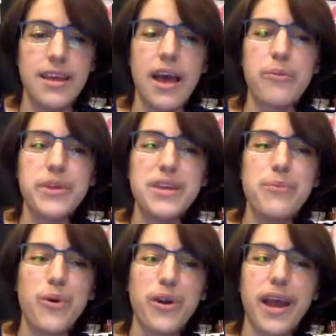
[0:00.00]
How many
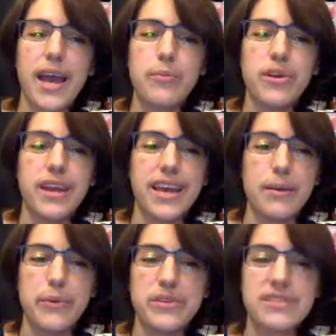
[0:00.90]
more hybrid
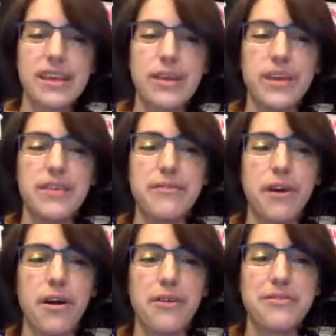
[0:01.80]
animals can we
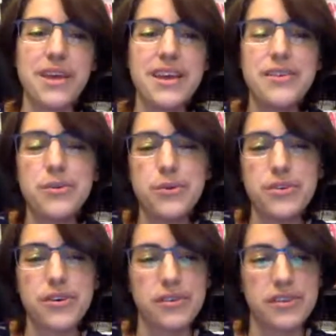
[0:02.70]
involve? 2
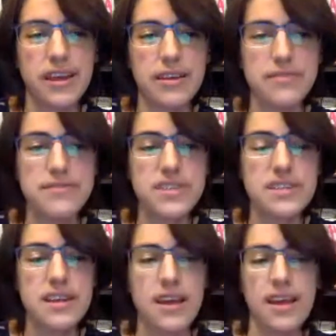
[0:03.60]
turtle doves?
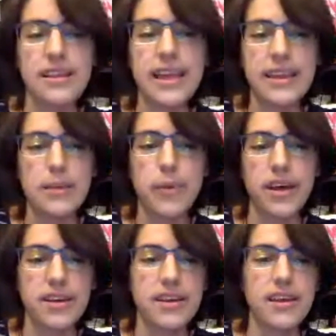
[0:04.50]
A
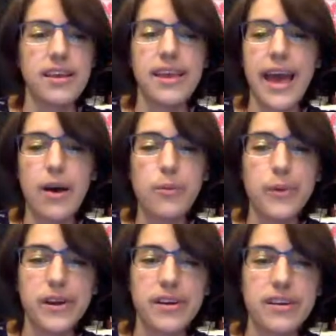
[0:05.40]
ladybug?
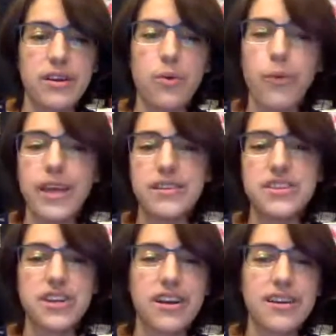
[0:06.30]
Cowbird? Whale
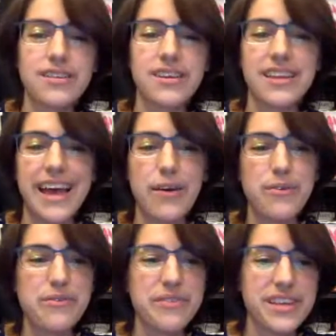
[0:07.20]
shark?
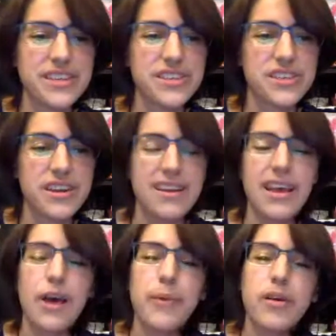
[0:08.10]
Clownfish?
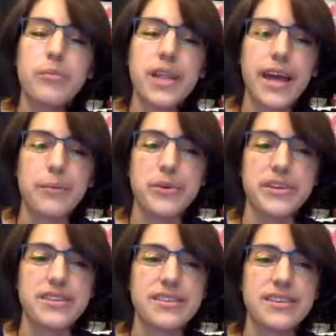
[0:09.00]
How about a
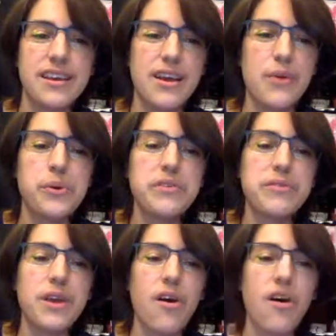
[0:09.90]
platypus? What if
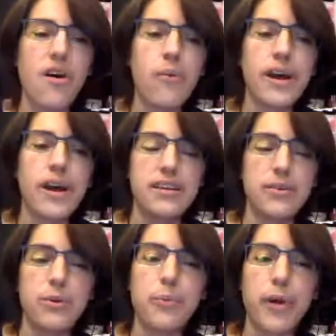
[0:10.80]
we all walked
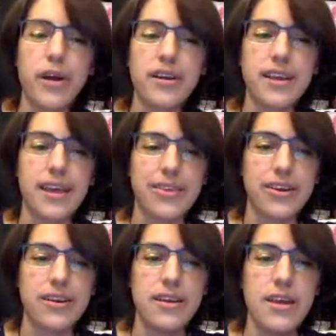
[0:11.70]
into a bar
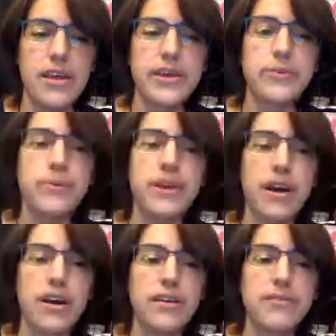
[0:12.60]
together? Could we
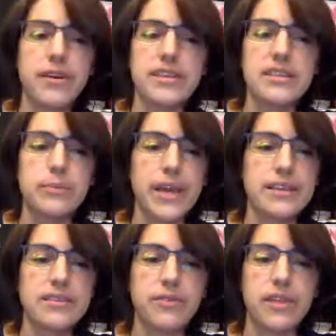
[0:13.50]
carve out a
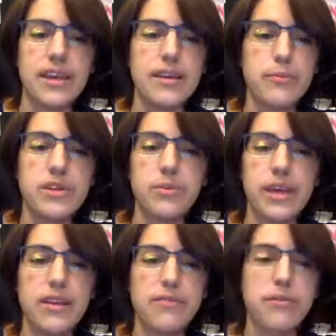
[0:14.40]
space for the
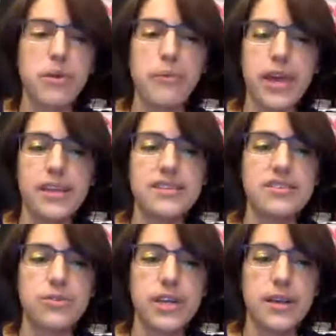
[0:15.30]
in-between from the
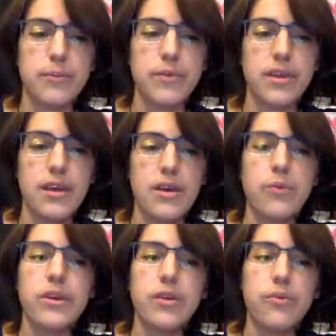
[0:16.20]
mainstream?
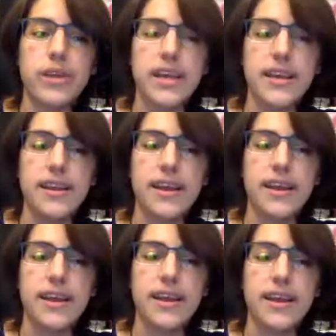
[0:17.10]
Would it read
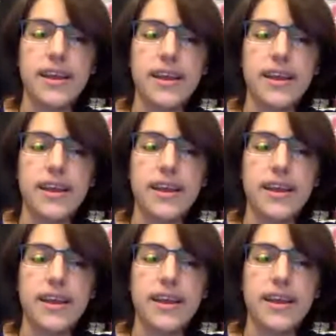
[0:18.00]
as the start of a
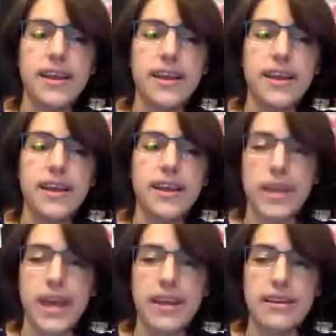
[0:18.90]
joke? Would we
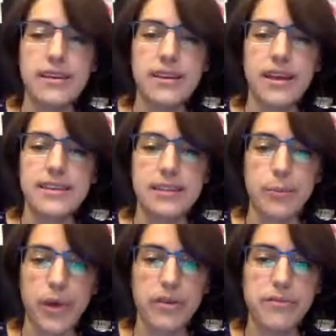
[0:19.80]
end as the
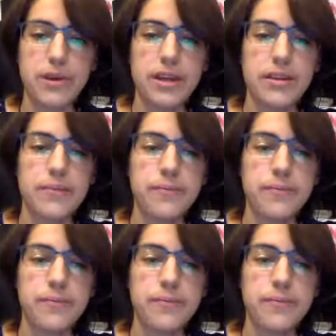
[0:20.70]
butt of one?